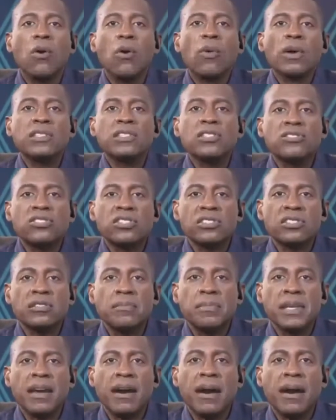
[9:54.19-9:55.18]
wasn't just
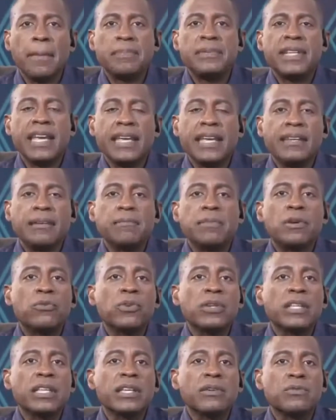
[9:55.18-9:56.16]
to be updated, but
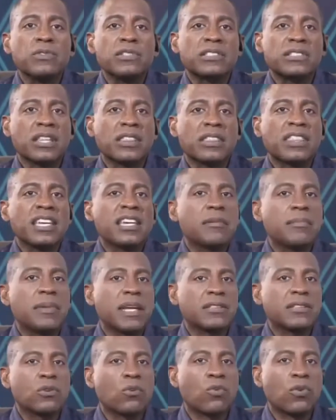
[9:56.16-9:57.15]
really it was to think
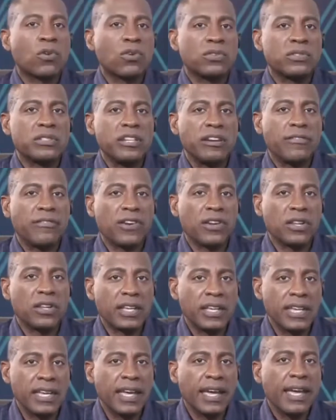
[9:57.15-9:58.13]
about the world
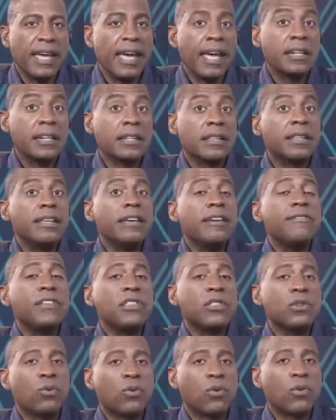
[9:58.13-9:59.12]
differently and to live
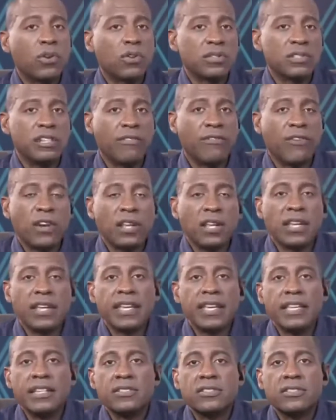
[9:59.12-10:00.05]
in the world differently.